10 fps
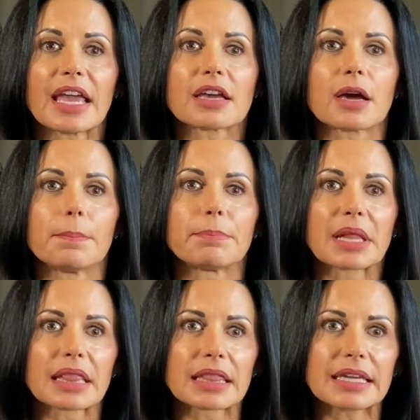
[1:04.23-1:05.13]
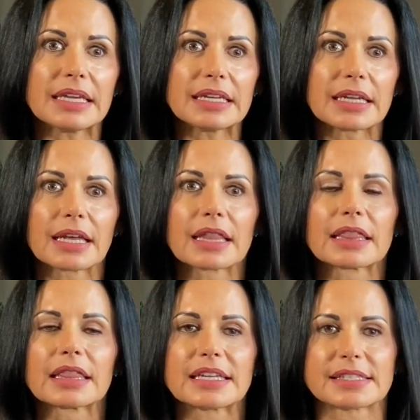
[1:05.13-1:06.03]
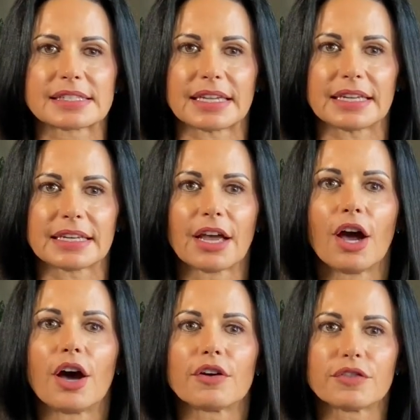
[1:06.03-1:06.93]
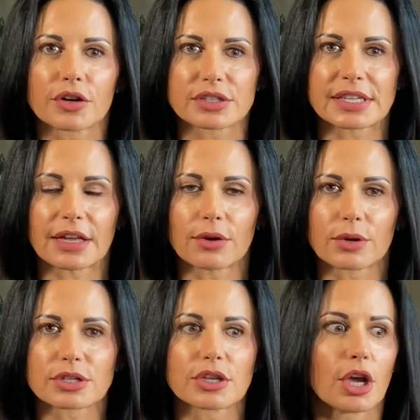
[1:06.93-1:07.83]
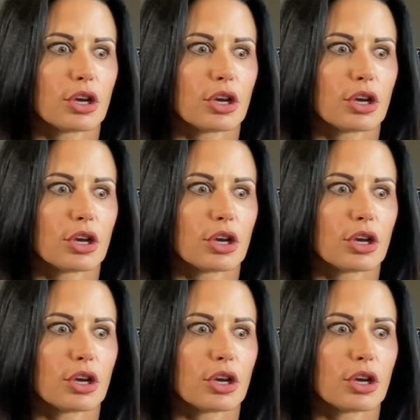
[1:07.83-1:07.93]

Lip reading: a complete listing of your sale horse,